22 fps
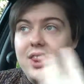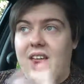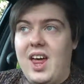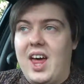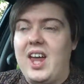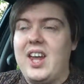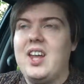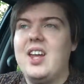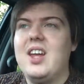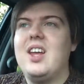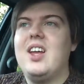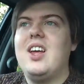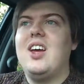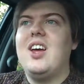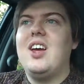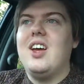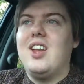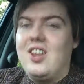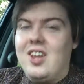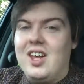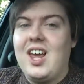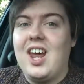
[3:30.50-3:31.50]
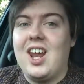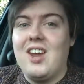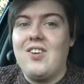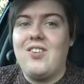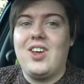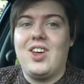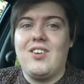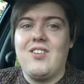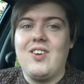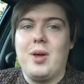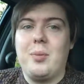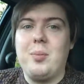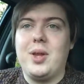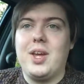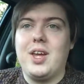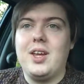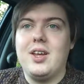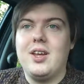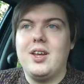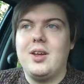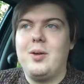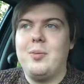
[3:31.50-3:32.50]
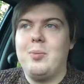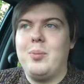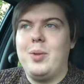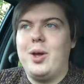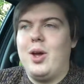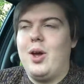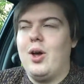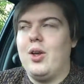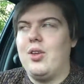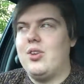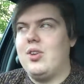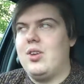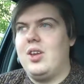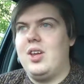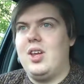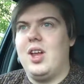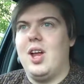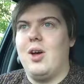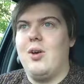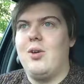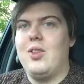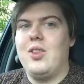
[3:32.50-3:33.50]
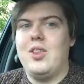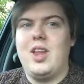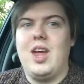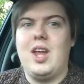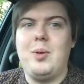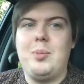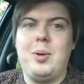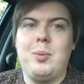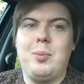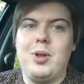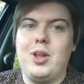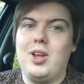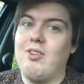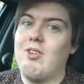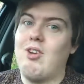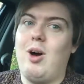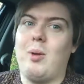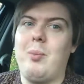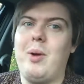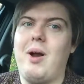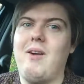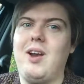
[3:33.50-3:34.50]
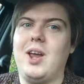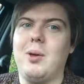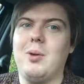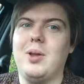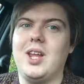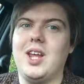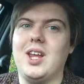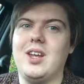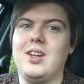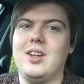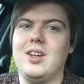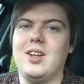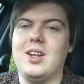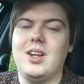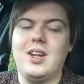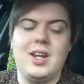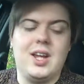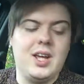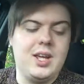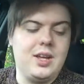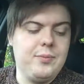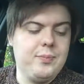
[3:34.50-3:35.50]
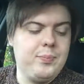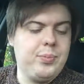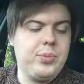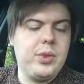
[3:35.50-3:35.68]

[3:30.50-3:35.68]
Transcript: then get it for your family, because you know they're the people that have got to bury you at the end of the day.